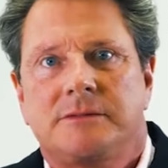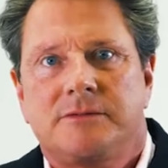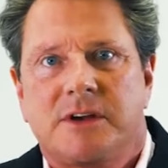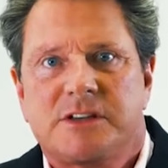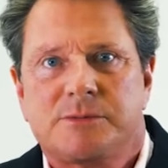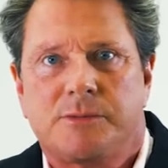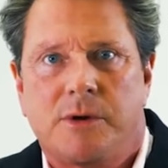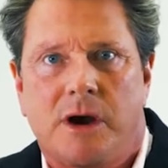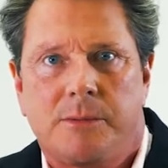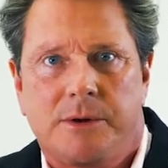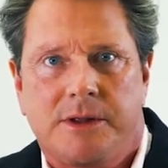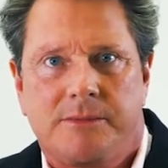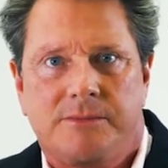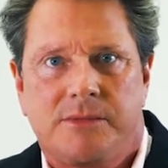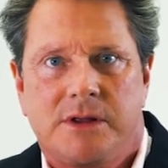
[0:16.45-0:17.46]
investment
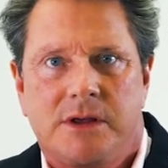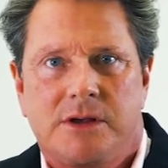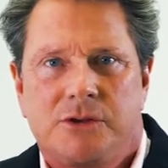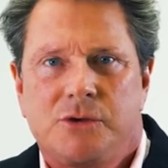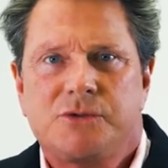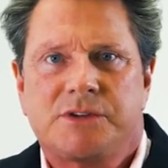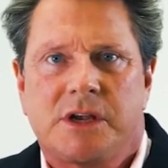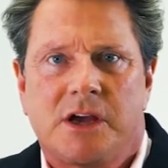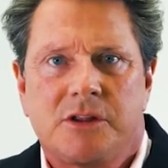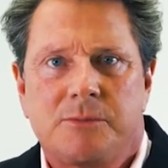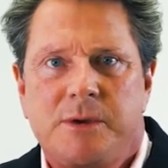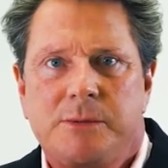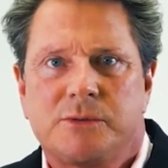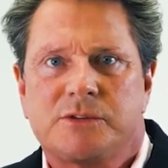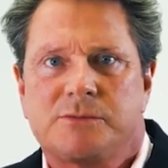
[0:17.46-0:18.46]
property. Using other
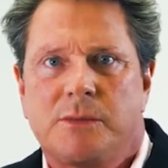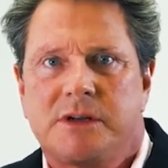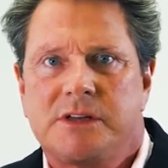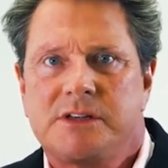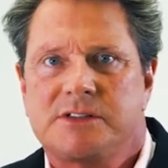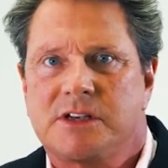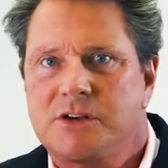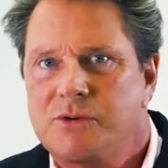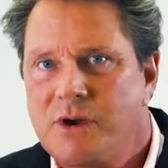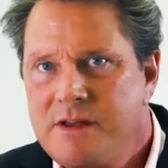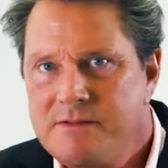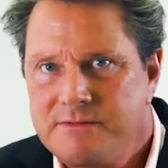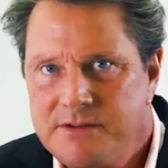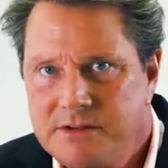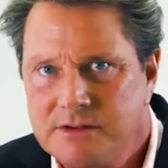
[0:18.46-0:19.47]
people's money is a
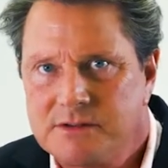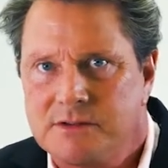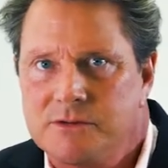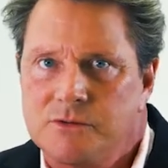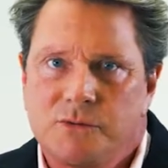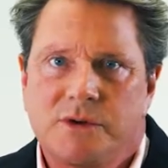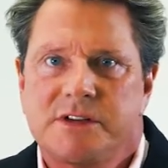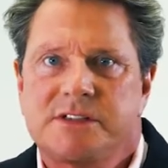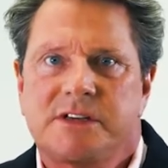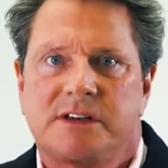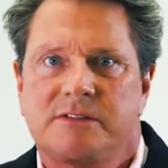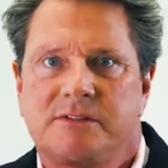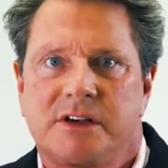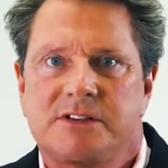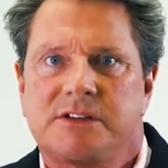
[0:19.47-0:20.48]
great vehicle in real
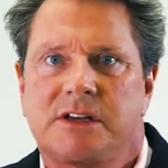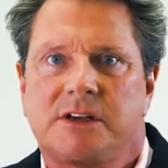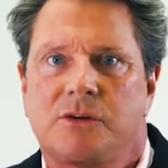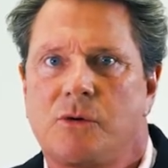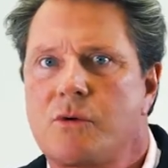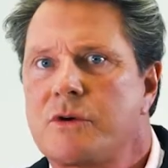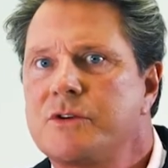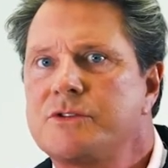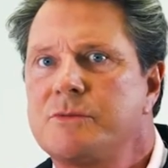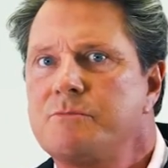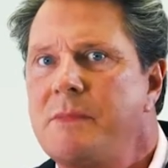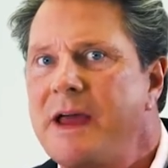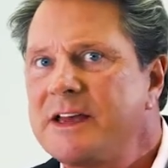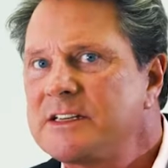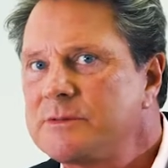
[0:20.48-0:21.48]
estate investing in order to
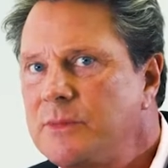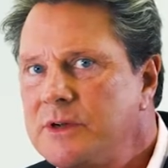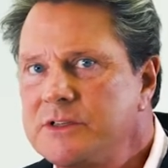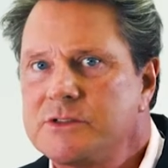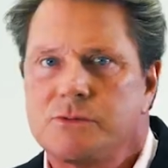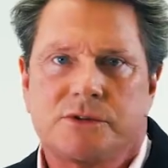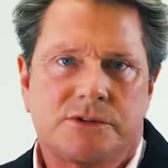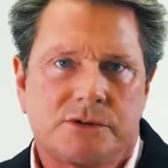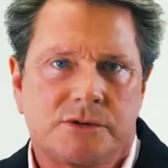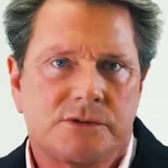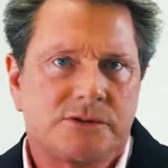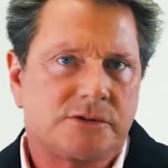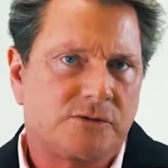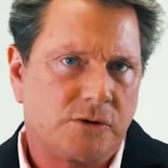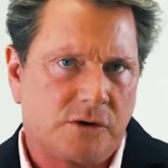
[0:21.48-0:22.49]
maximize the
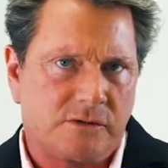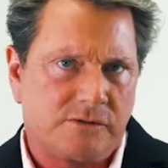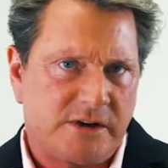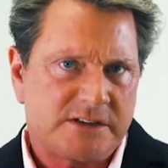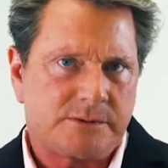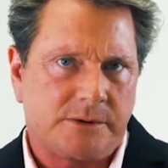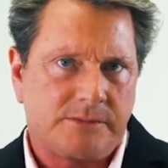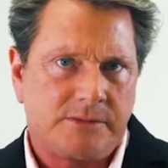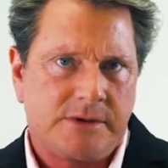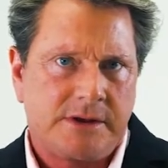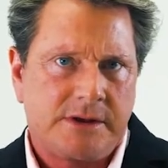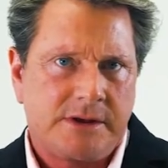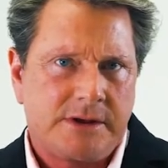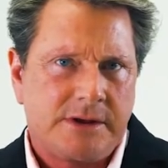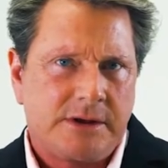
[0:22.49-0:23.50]
returns of your investment.
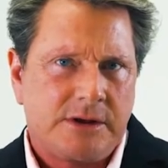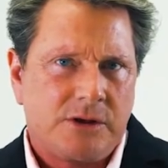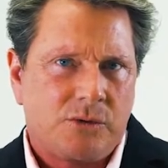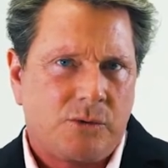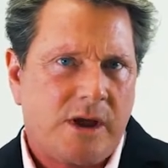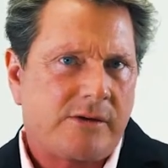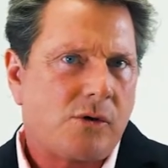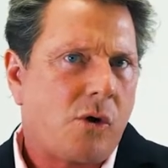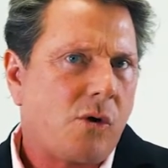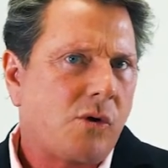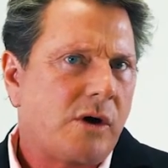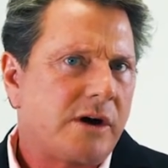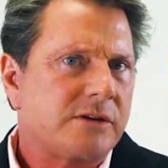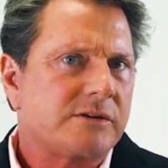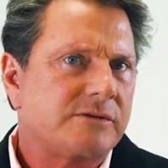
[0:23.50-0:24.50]
We have a
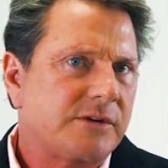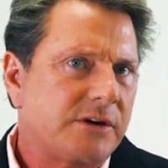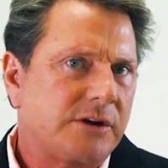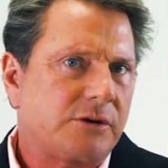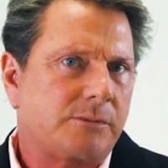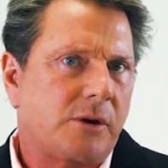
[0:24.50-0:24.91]
whole other video